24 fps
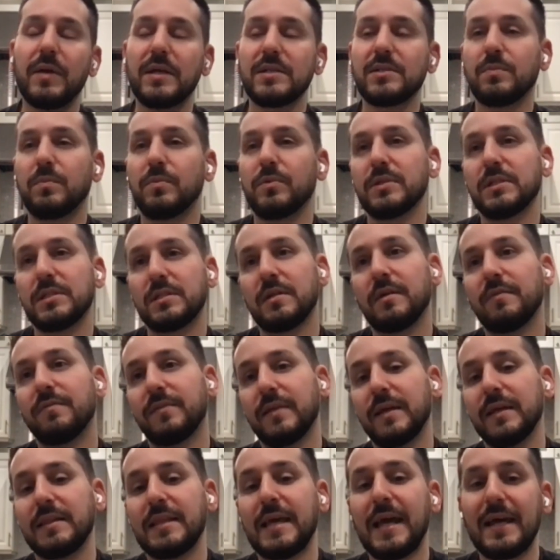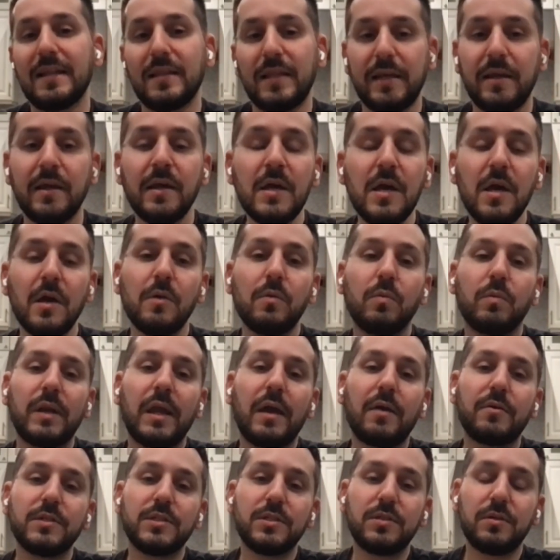combat sports stuff like that. Like
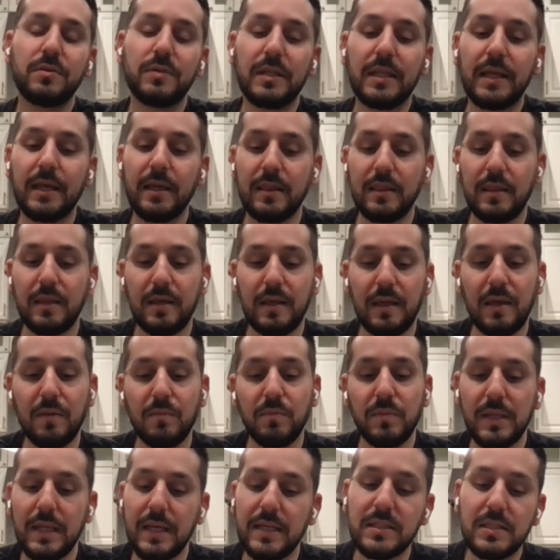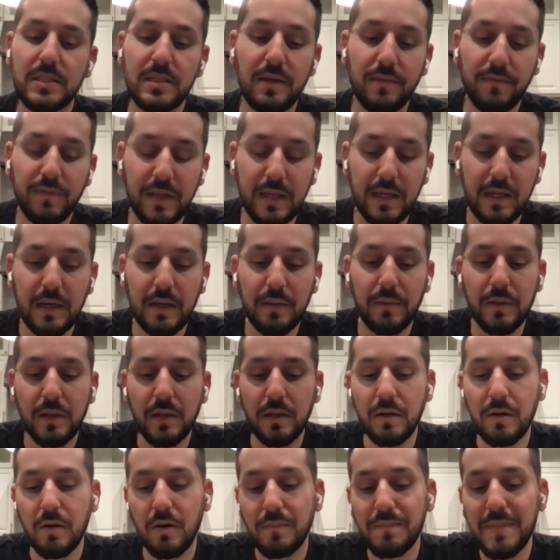when I was doing like the NBA stuff, like uh,
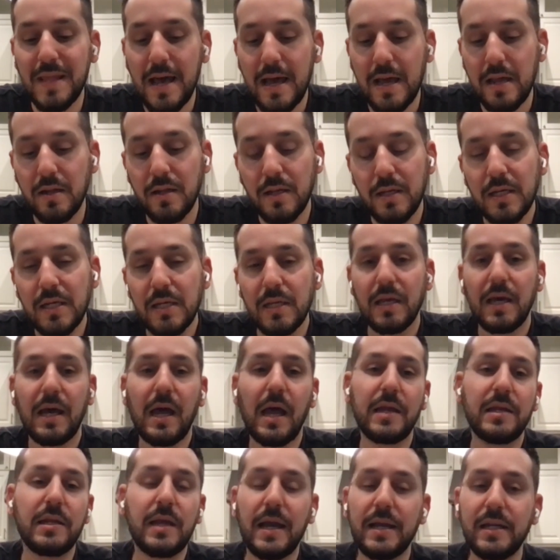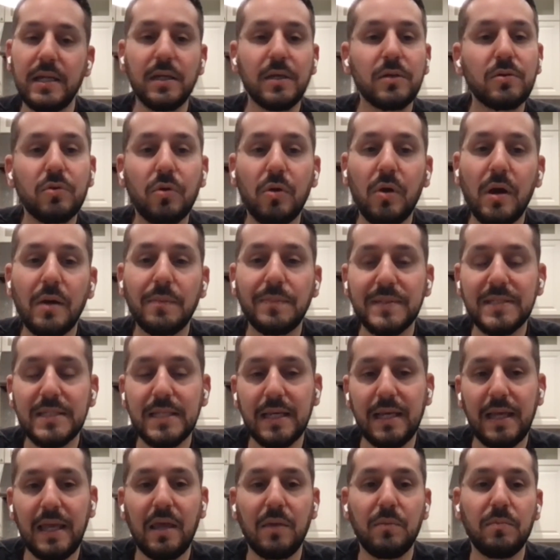you know, I'm not, I I didn't grow up
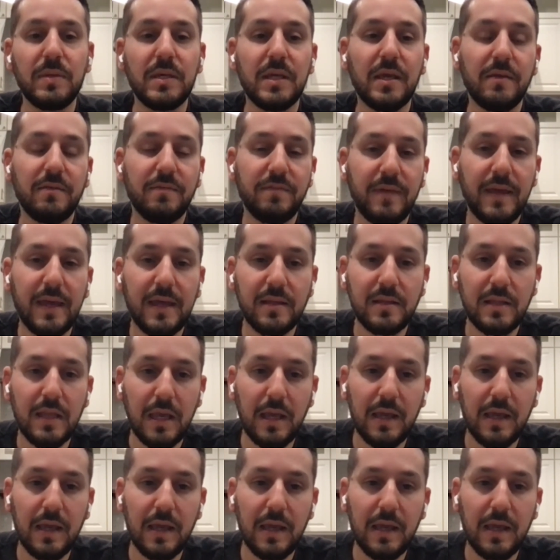as like an NBA fan.